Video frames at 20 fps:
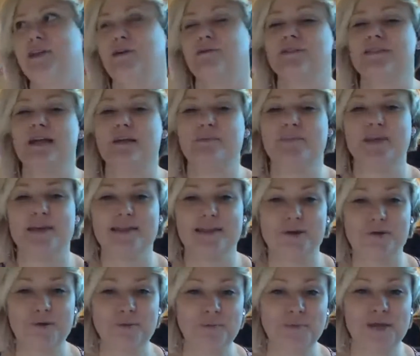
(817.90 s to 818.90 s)
something
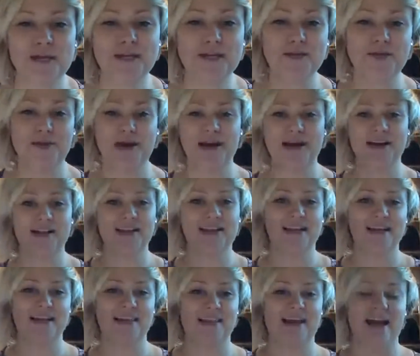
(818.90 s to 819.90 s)
that would make you kind of
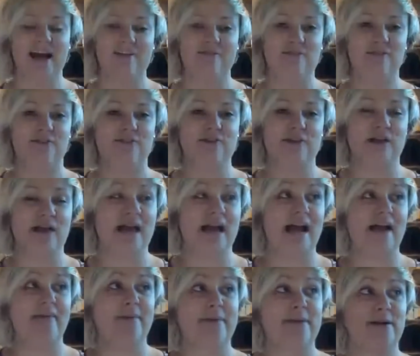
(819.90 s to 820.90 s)
like laugh or feel
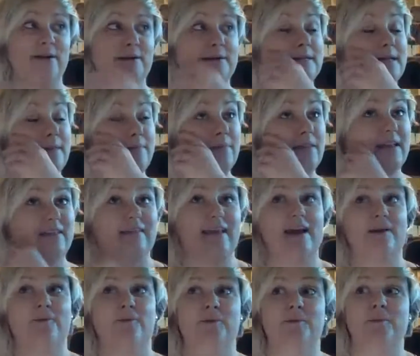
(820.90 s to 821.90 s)
happy, or something
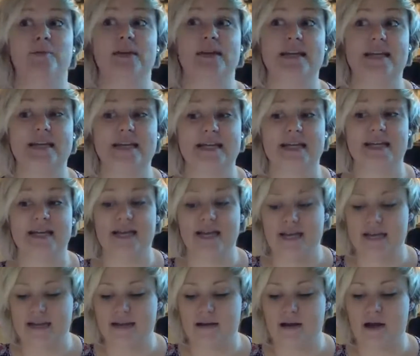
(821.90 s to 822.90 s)
that would be
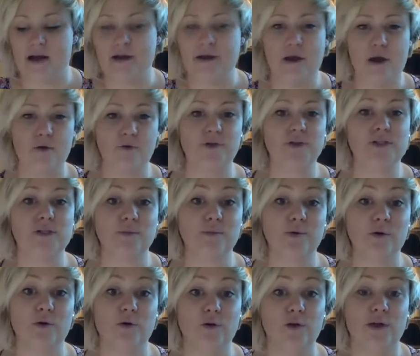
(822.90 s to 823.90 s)

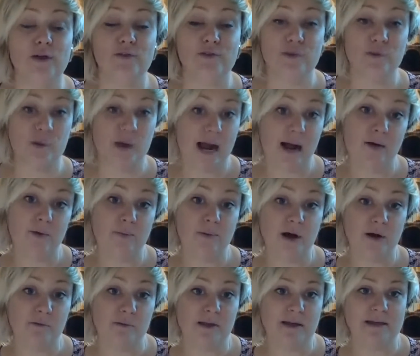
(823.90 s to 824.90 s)
unnoticeable if you were out in
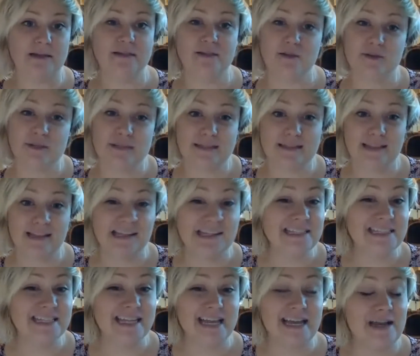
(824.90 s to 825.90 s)
public. So
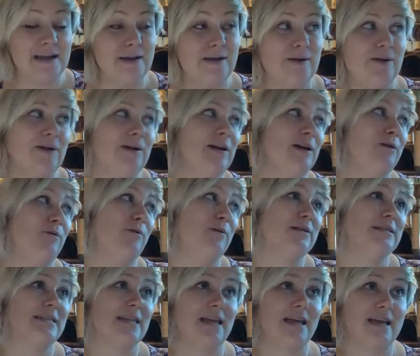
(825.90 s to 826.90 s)
let's say it
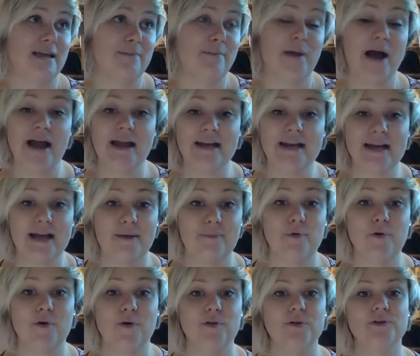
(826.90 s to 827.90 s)
was like
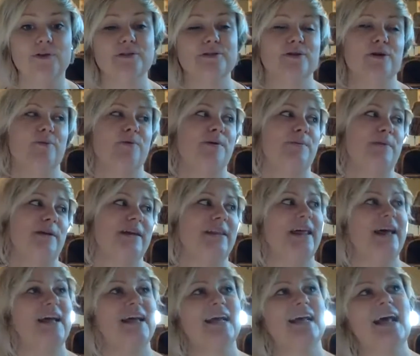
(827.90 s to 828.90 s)
pineapple. So we'd be
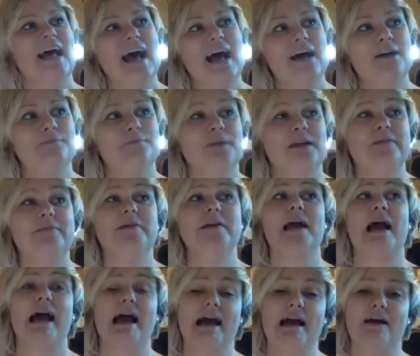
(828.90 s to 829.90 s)
like maybe
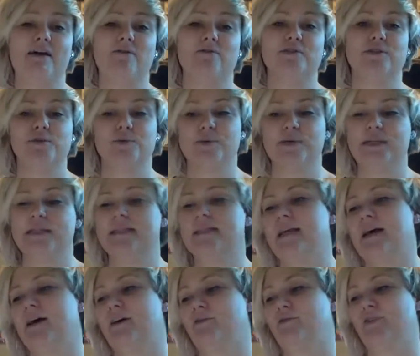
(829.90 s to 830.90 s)
out doing
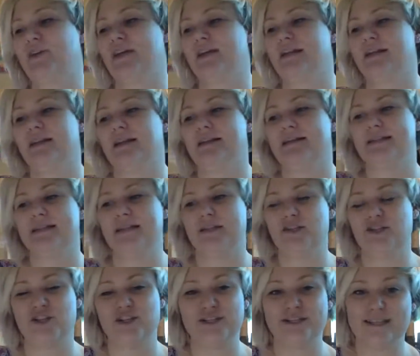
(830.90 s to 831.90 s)
stuff, and let's say
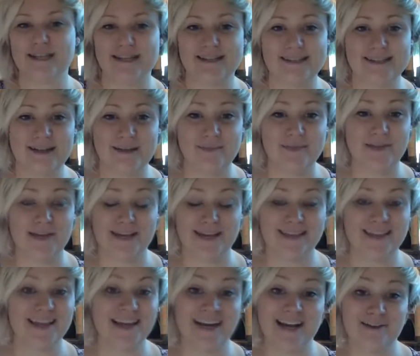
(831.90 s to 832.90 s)
she said something
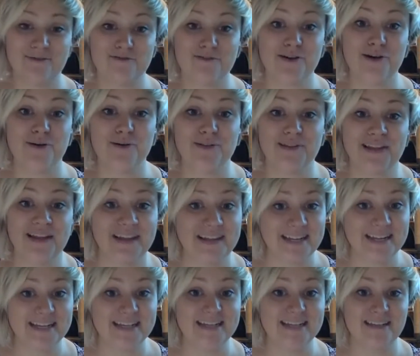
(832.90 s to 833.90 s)
that I felt
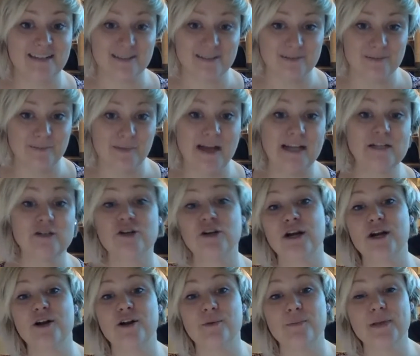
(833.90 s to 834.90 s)
like might
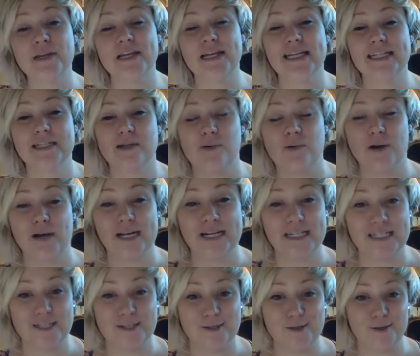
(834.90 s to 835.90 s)
trigger me into wanting
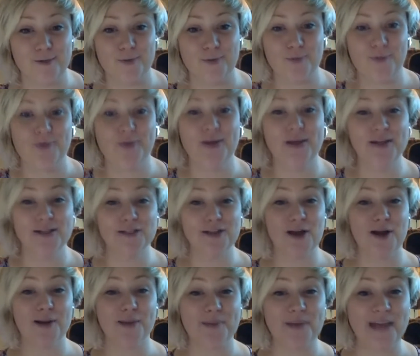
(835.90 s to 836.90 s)
to
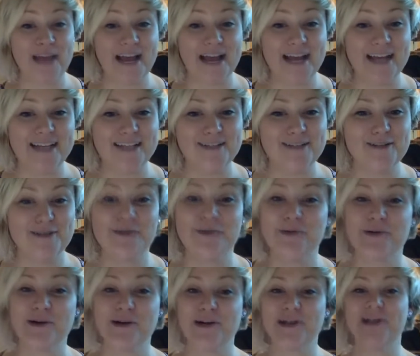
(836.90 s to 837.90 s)
talk back to
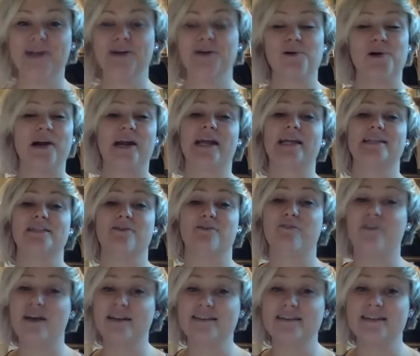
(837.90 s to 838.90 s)
her or get
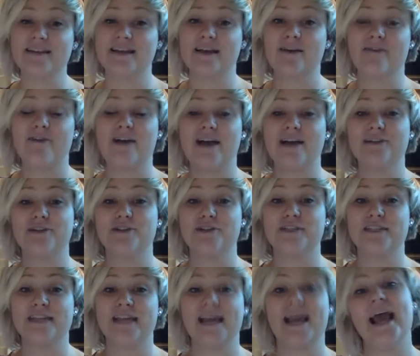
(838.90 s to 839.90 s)
defensive. I'd just
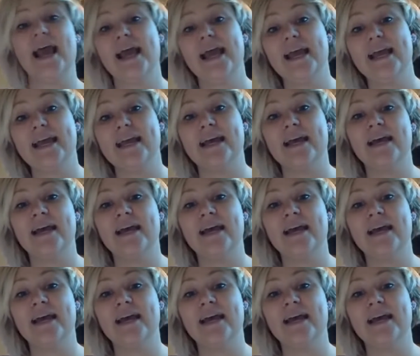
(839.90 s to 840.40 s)
say, hey,